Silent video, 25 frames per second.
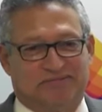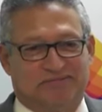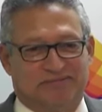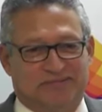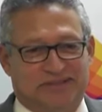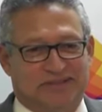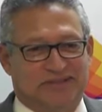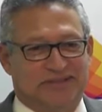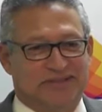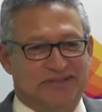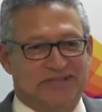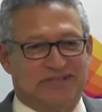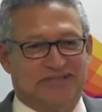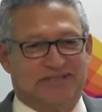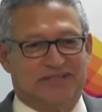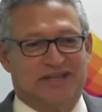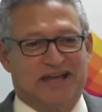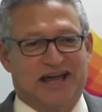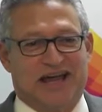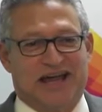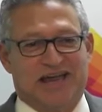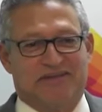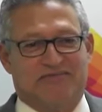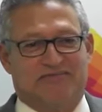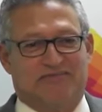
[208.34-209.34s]
manager of
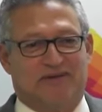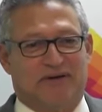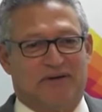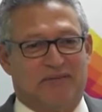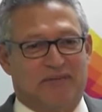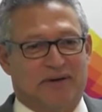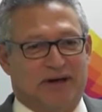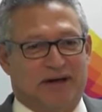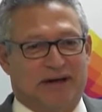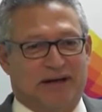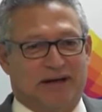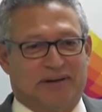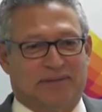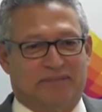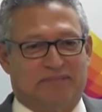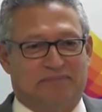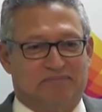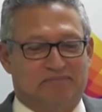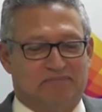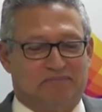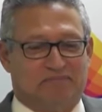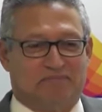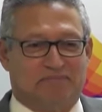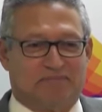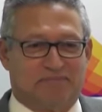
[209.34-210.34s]
Guardian Life of the
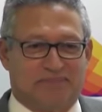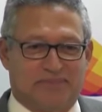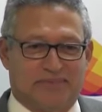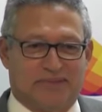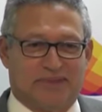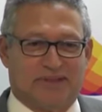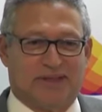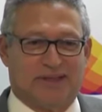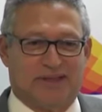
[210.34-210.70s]
Caribbean,